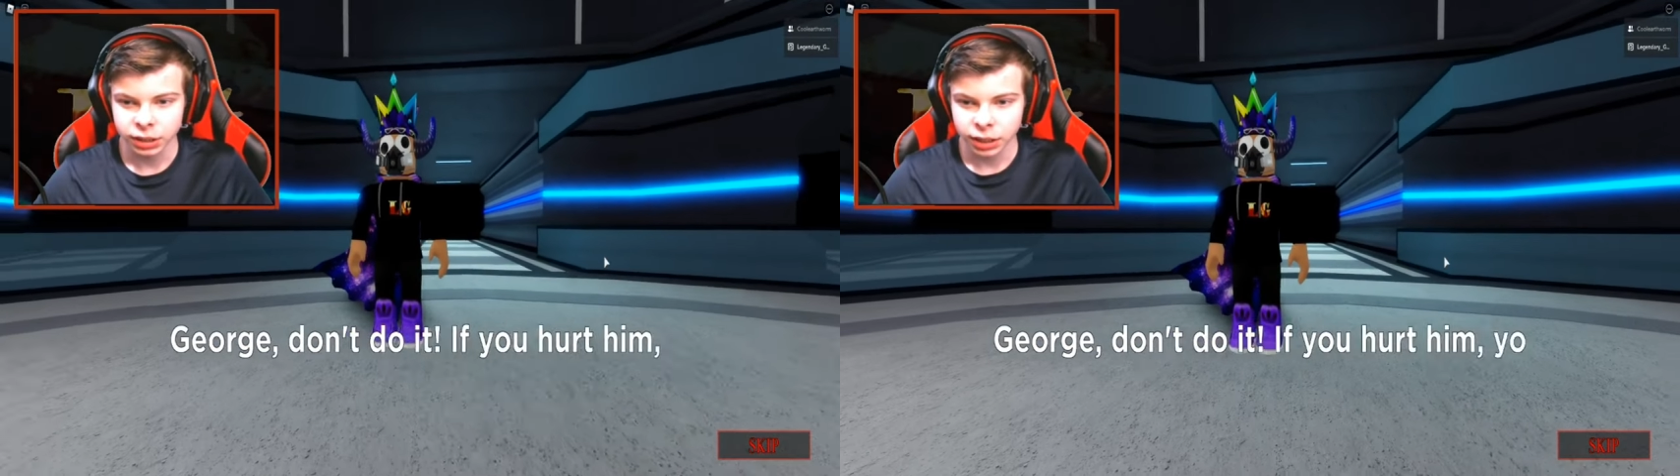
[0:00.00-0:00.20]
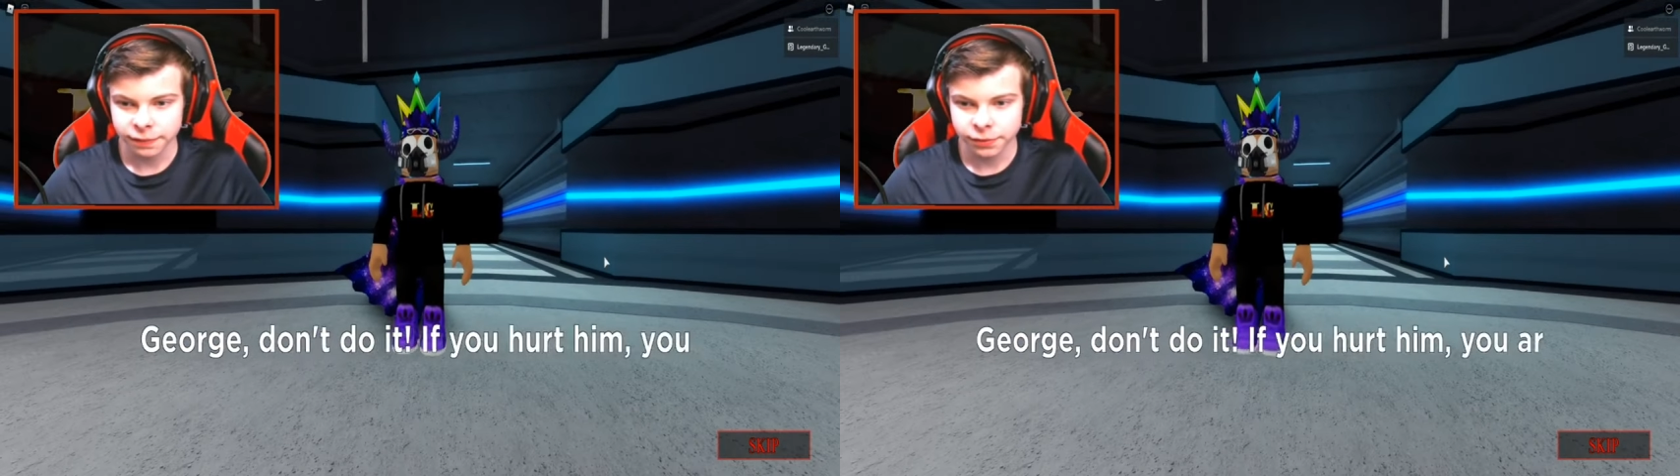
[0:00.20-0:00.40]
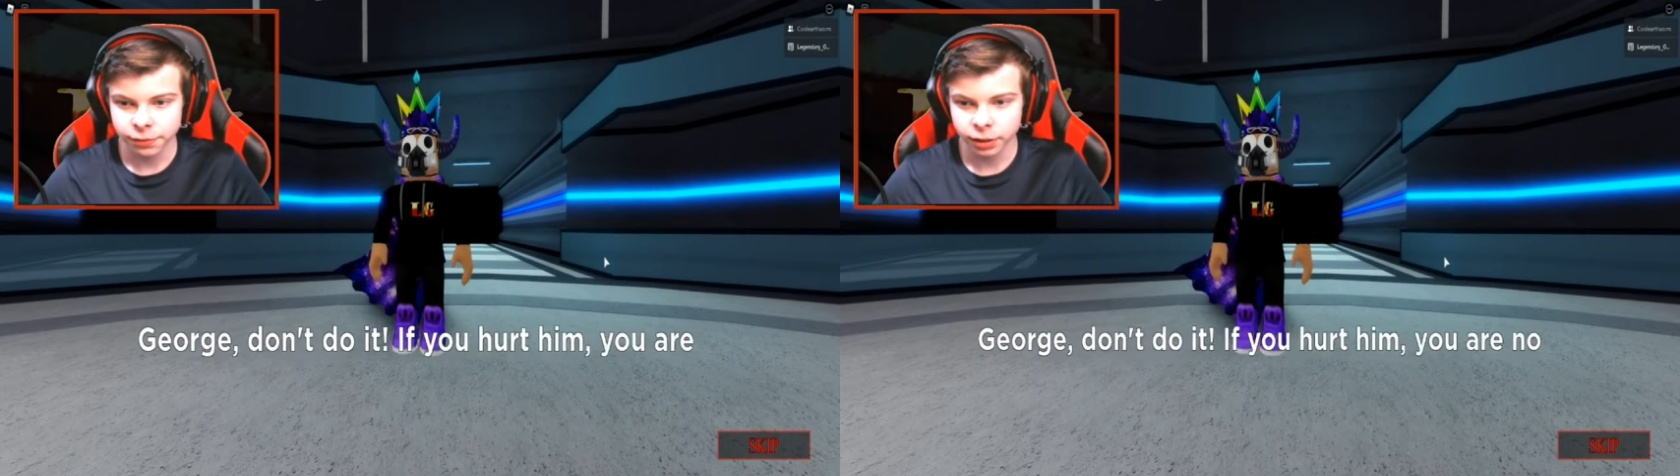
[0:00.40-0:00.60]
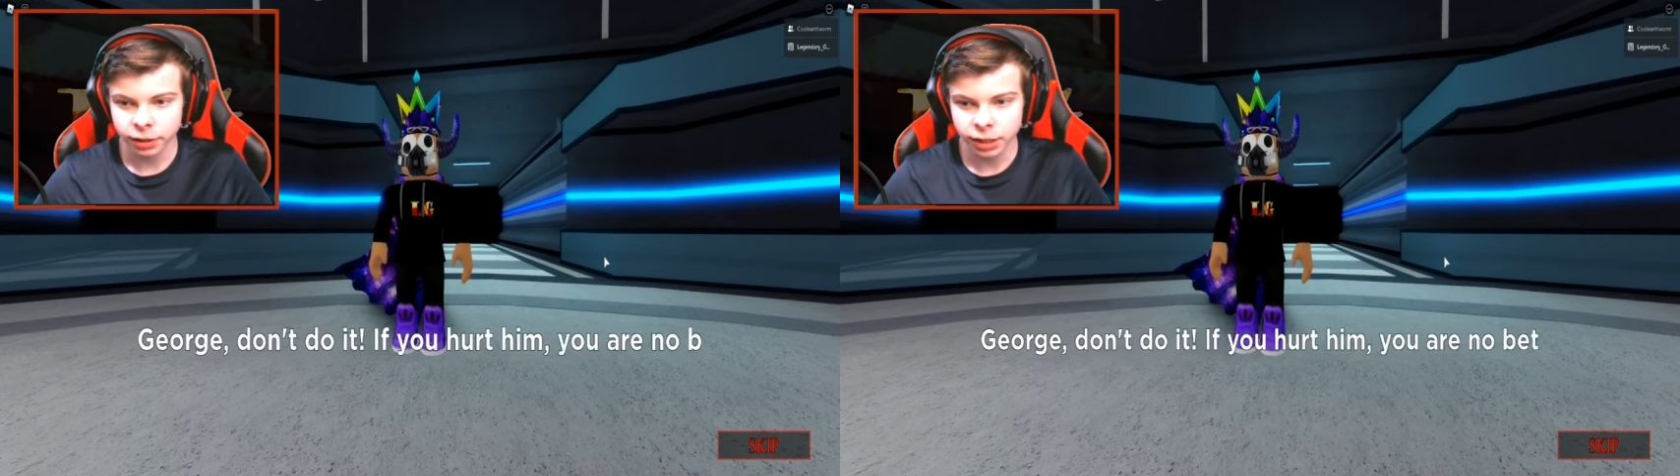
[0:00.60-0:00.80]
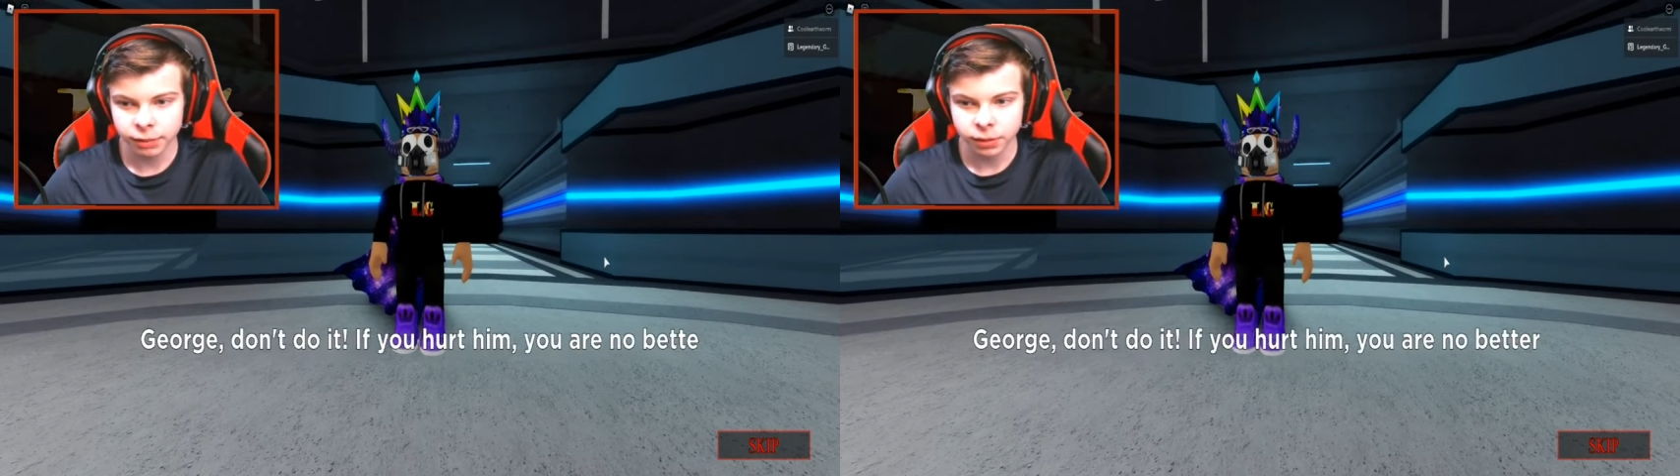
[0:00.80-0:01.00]
If you hurt
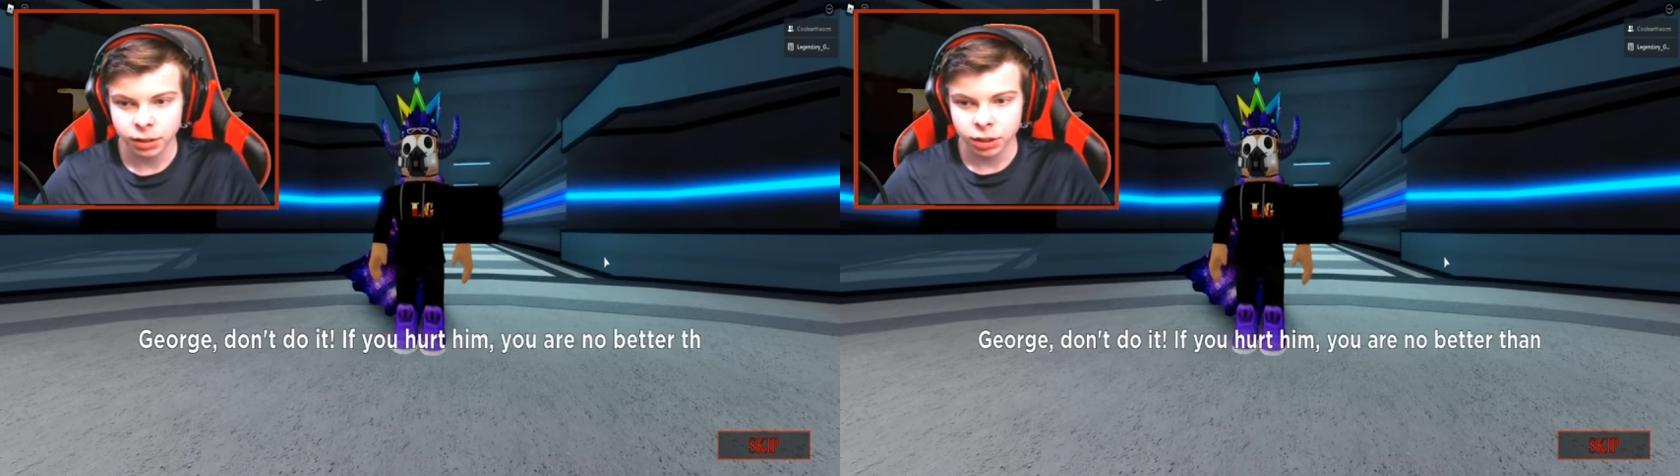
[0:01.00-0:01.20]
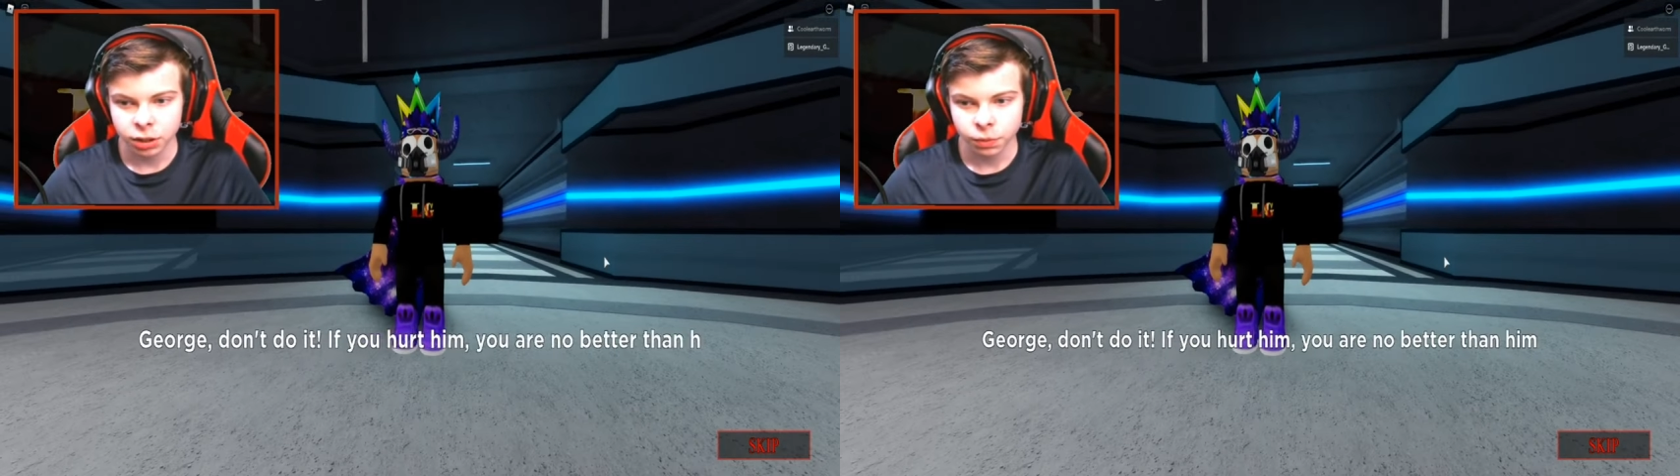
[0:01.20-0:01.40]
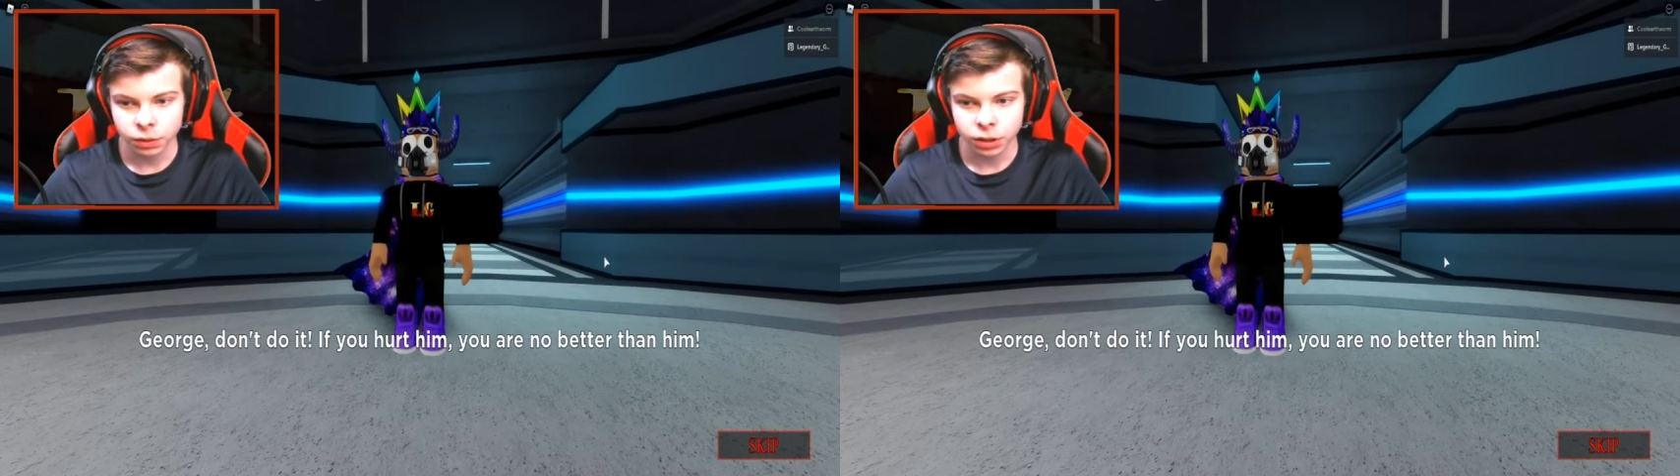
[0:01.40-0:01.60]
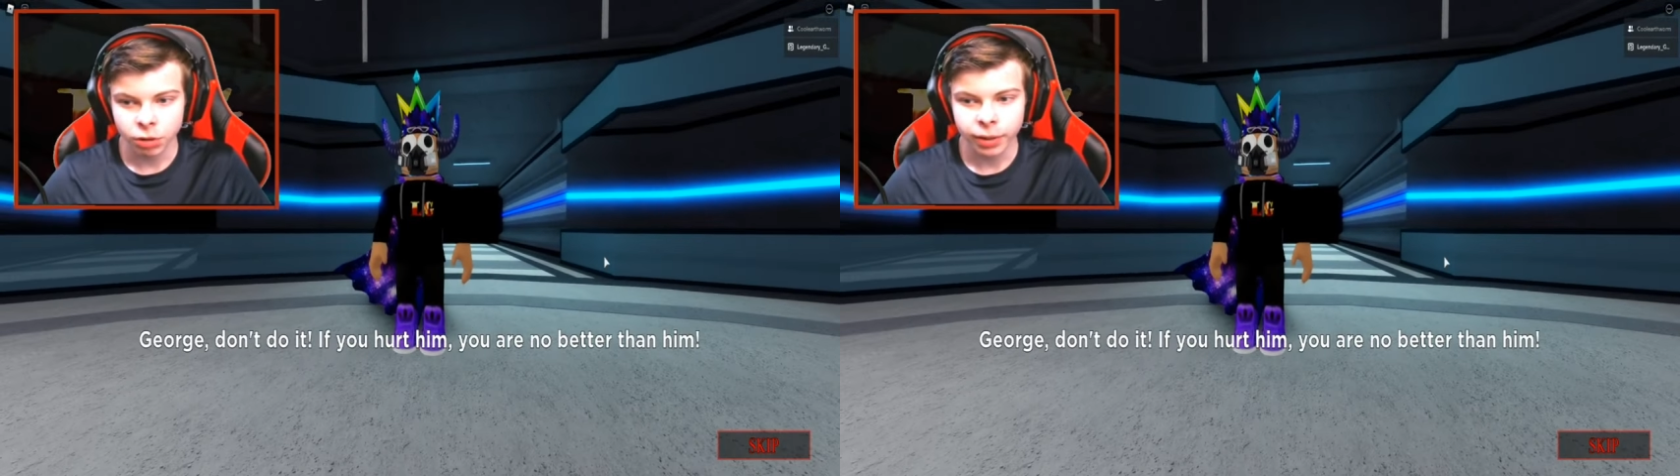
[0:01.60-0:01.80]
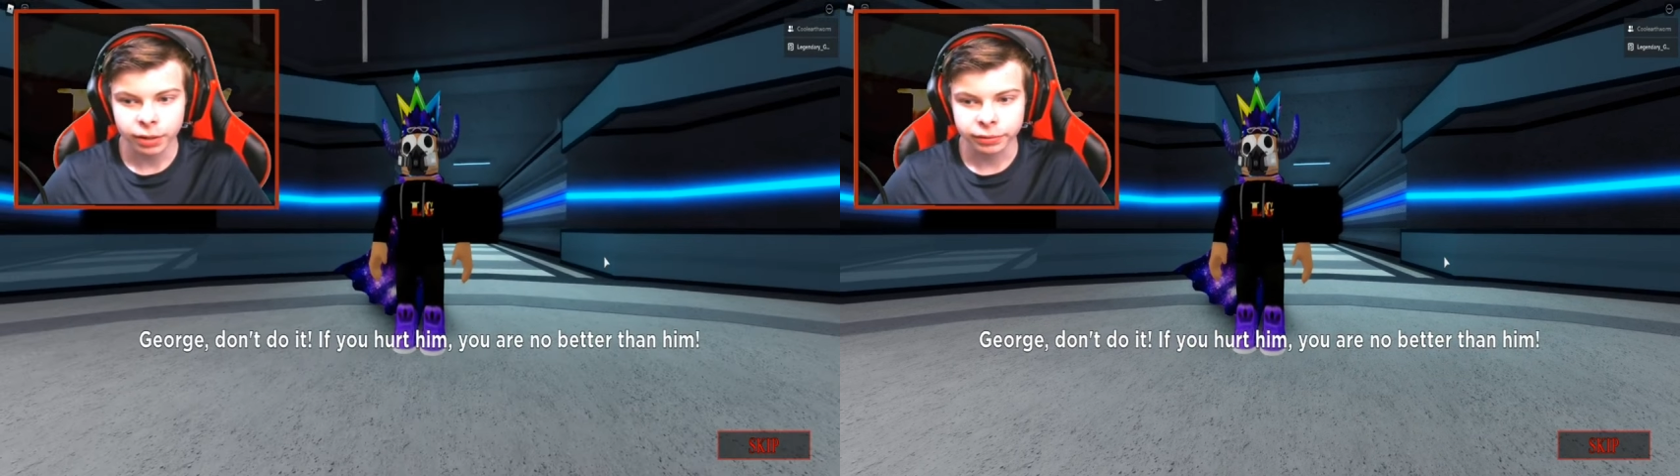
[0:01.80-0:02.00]
him, you were no
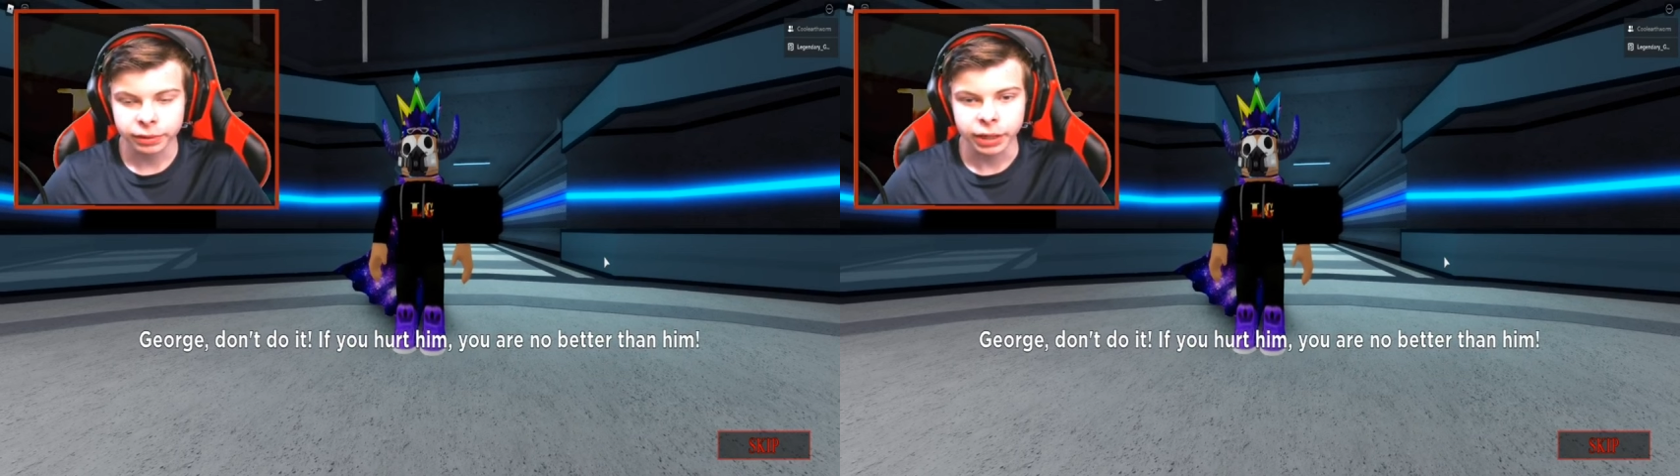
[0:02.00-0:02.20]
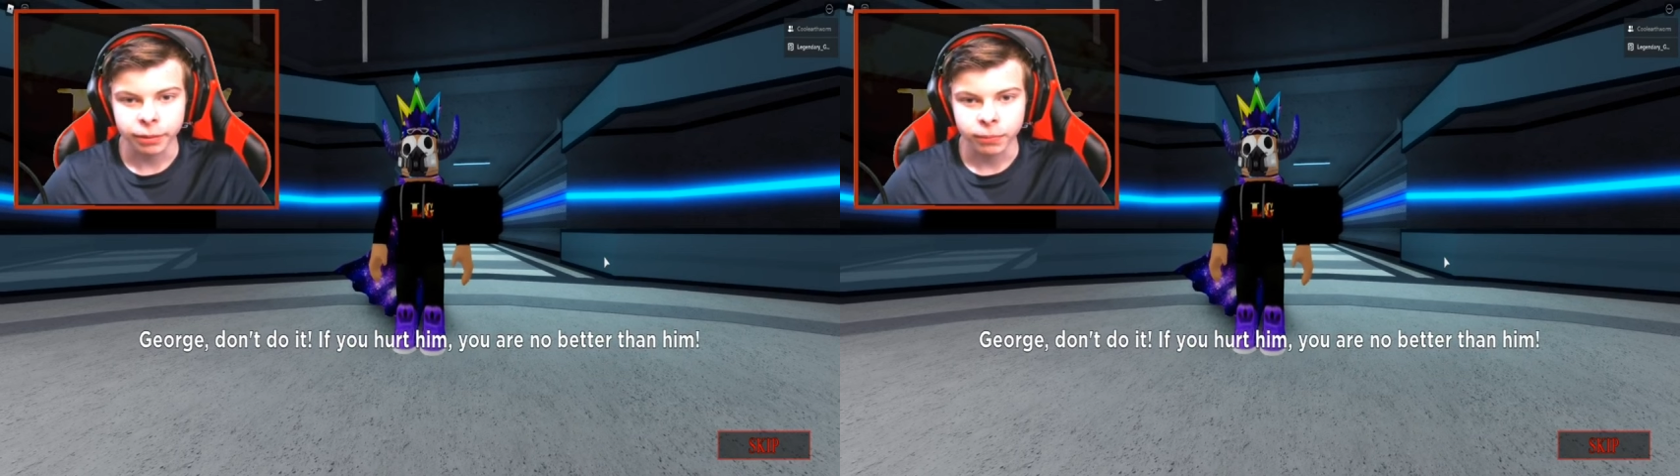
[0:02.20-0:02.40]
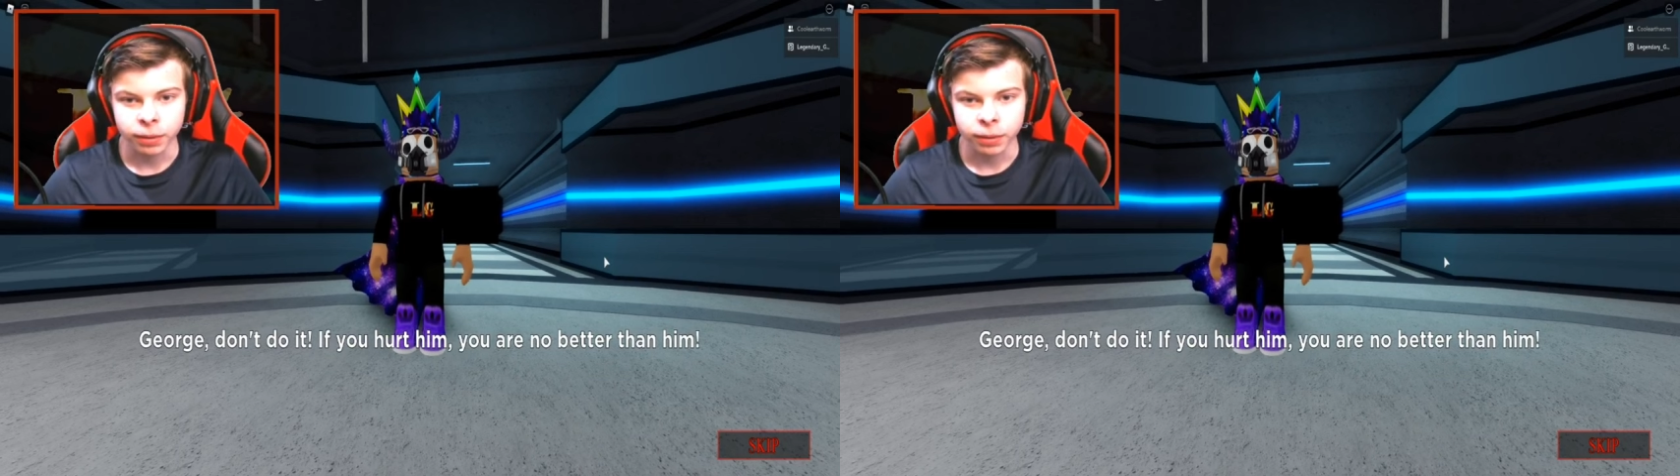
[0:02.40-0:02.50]
better than him.